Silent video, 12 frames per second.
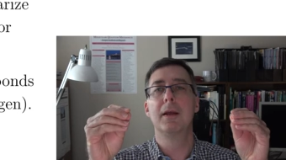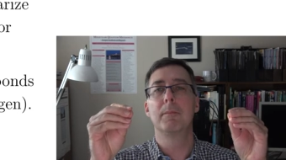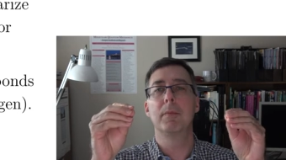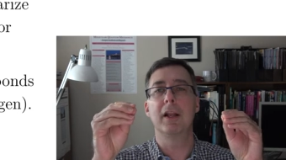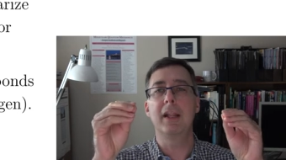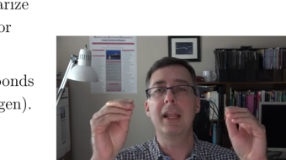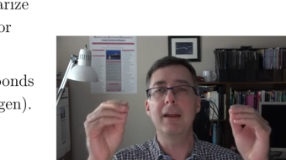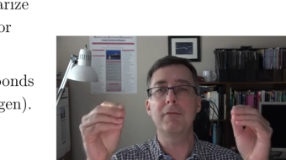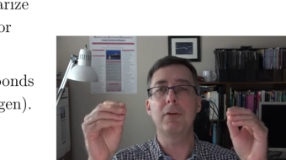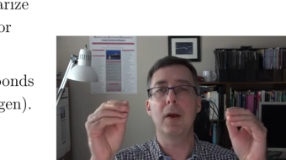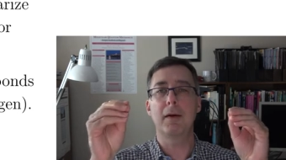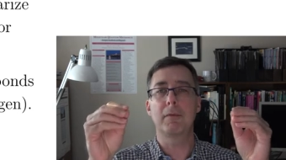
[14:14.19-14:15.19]
But
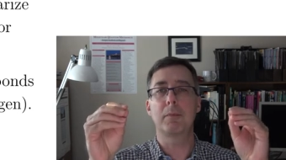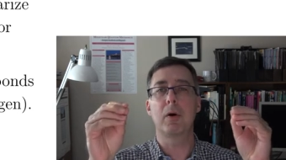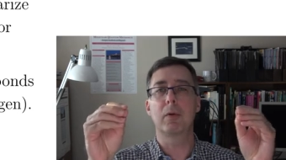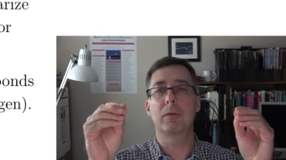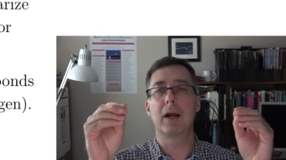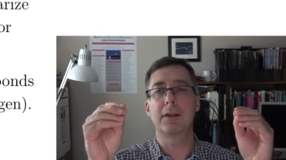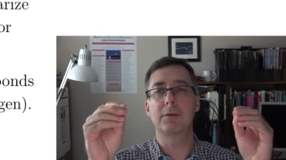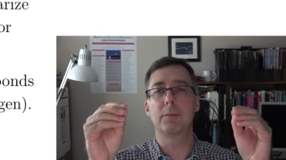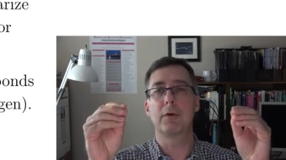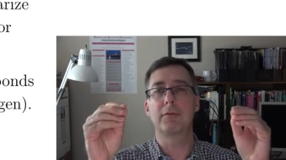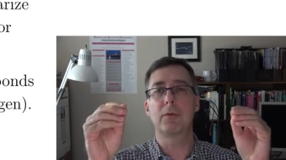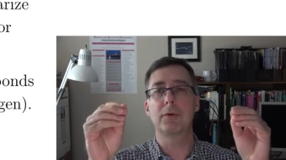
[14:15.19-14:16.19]
if you have a
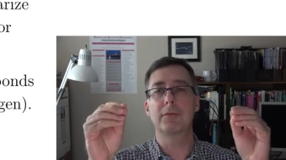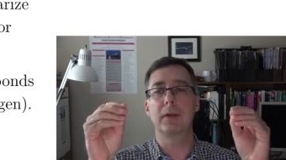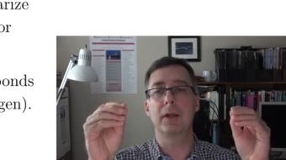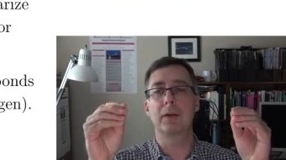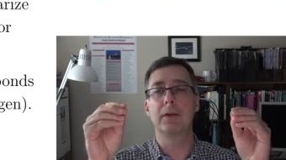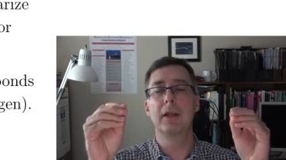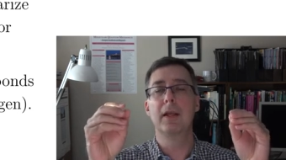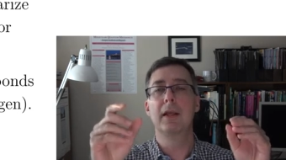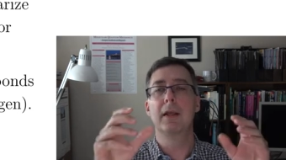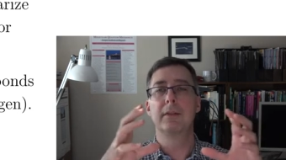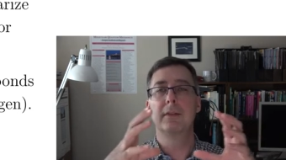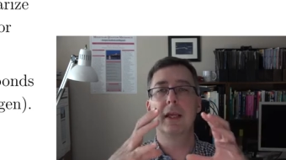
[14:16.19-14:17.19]
polarizable force field,
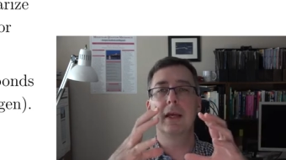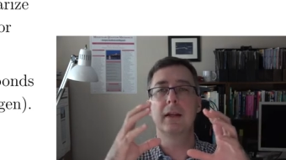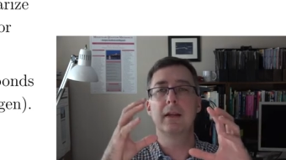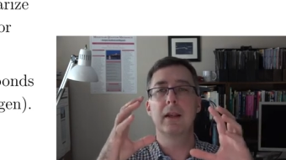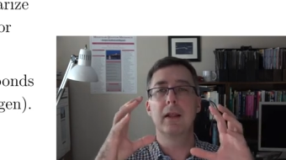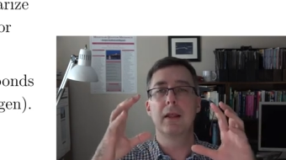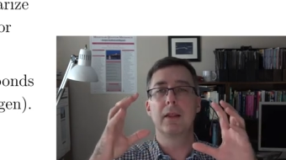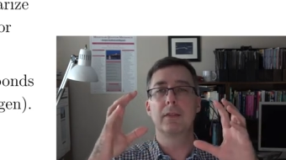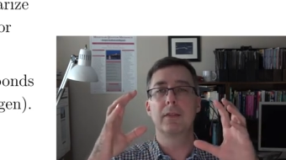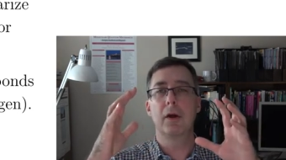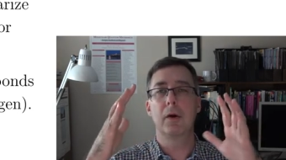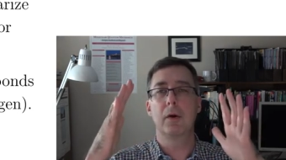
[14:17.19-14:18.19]
then
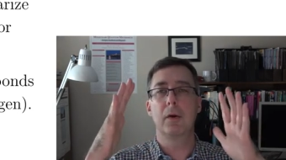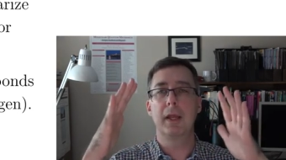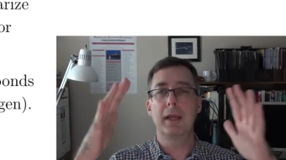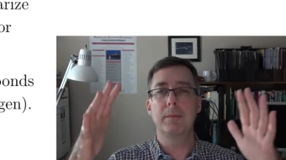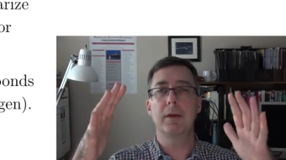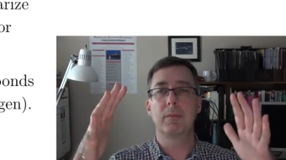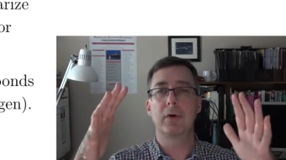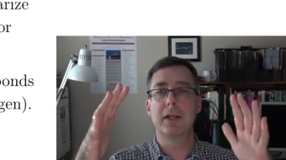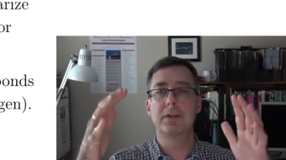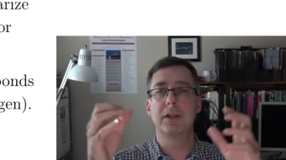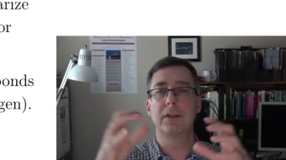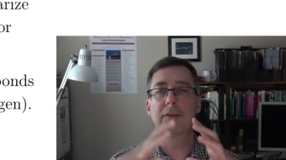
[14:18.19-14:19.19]
the MM
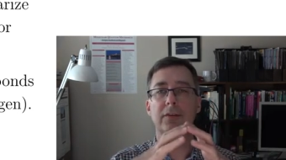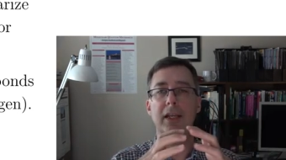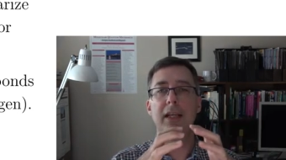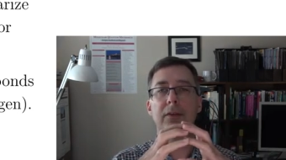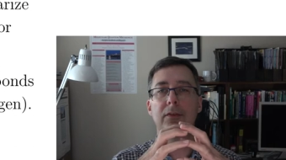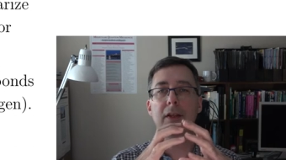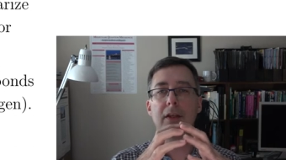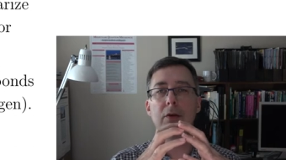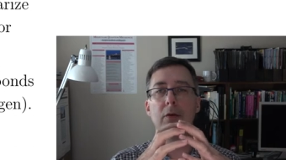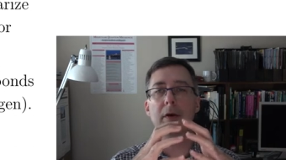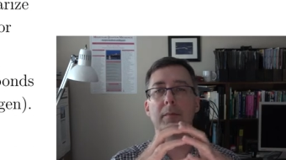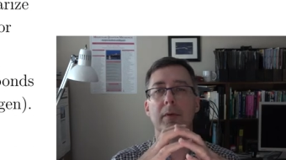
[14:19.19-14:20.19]
region sees the
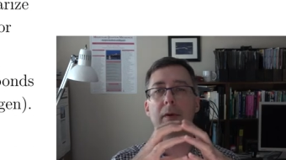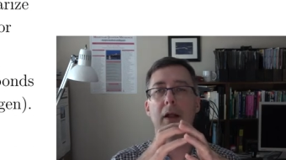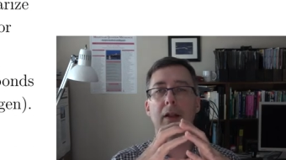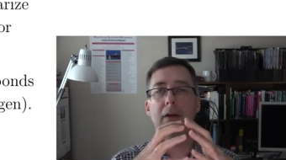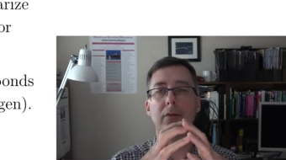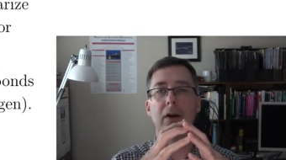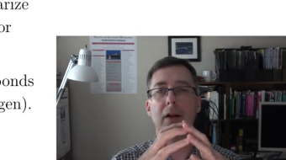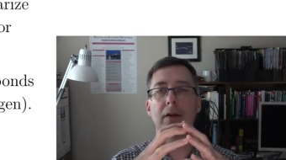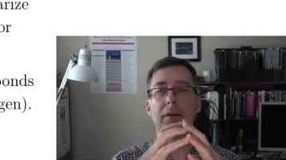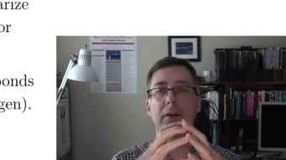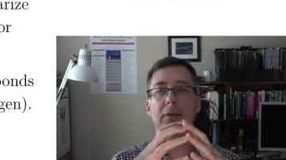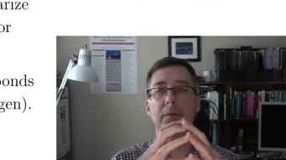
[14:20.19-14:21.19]
QM
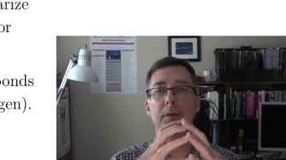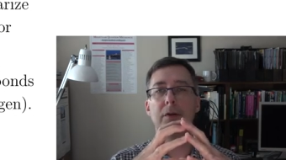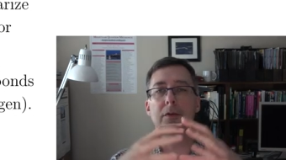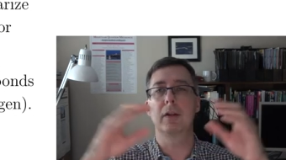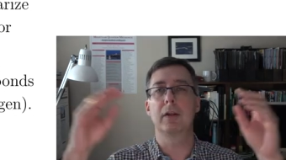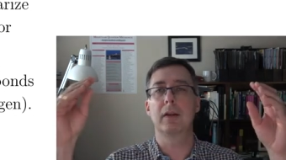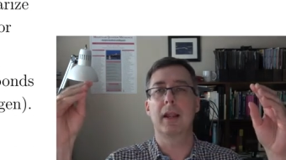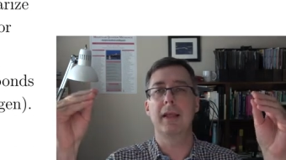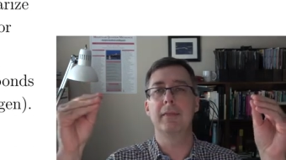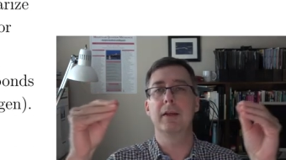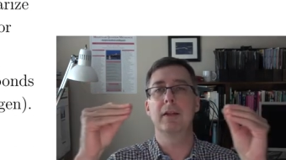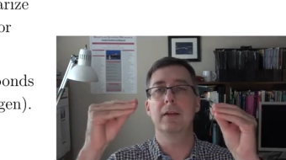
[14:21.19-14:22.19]
electron distribution
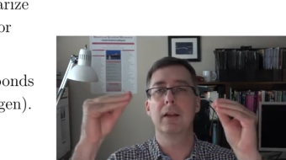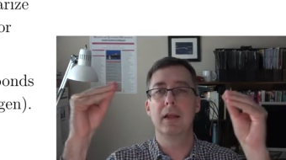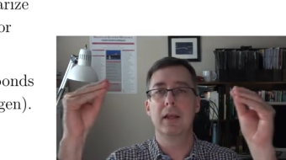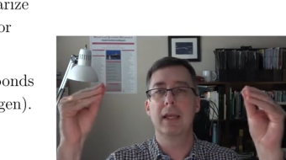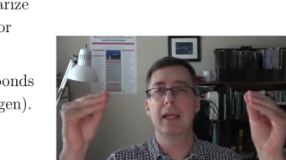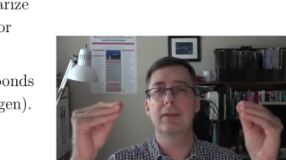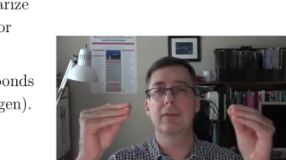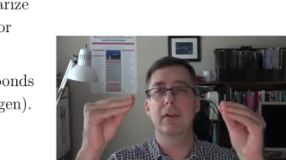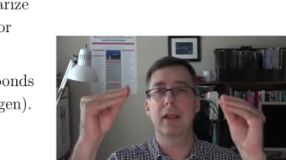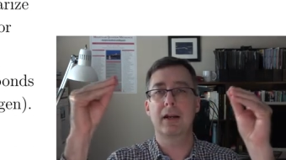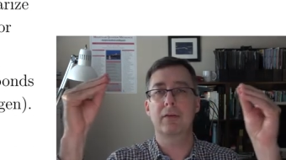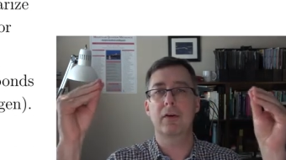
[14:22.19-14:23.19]
and then its
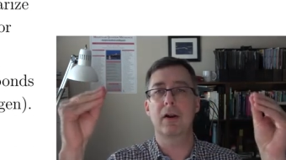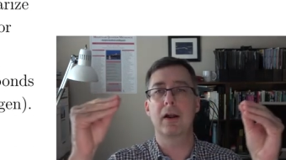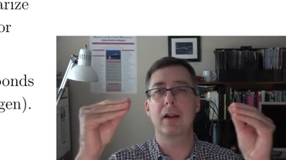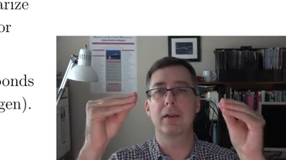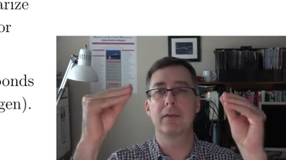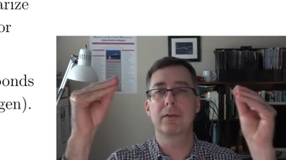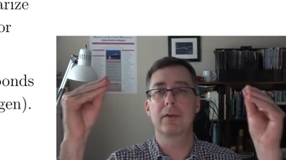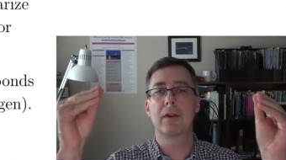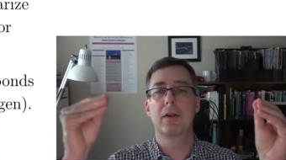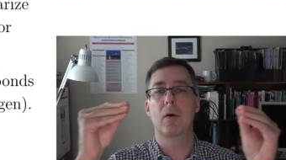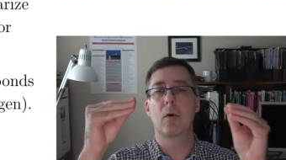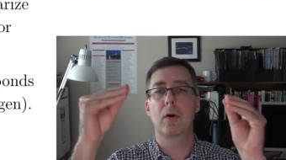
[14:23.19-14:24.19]
electrons,
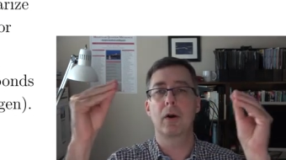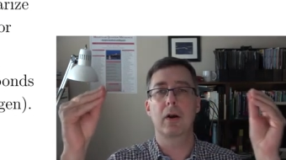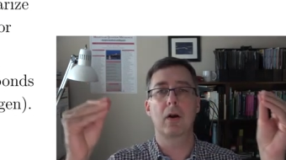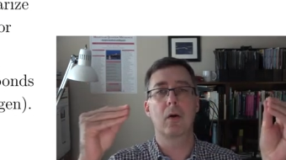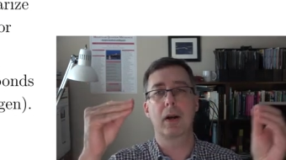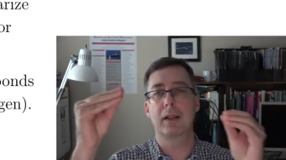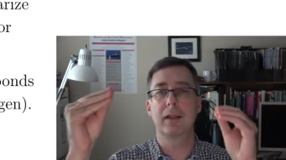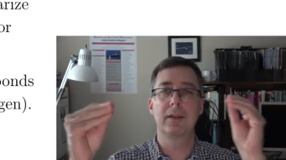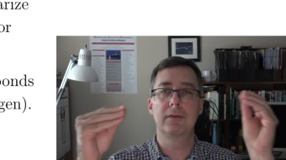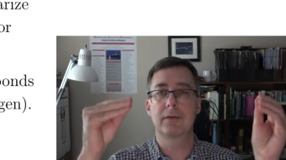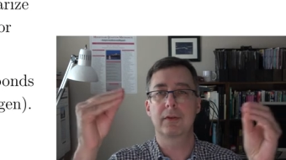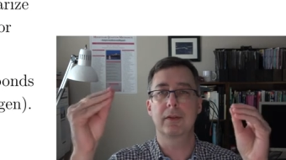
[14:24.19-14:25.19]
or, or at
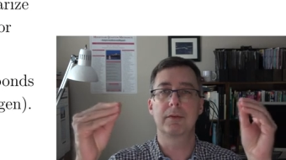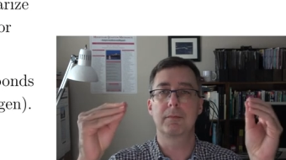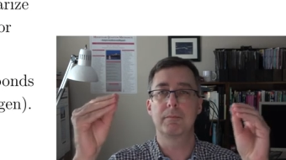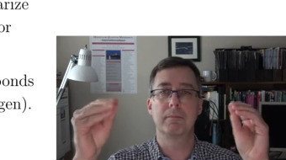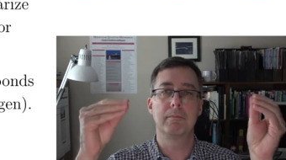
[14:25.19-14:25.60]
least its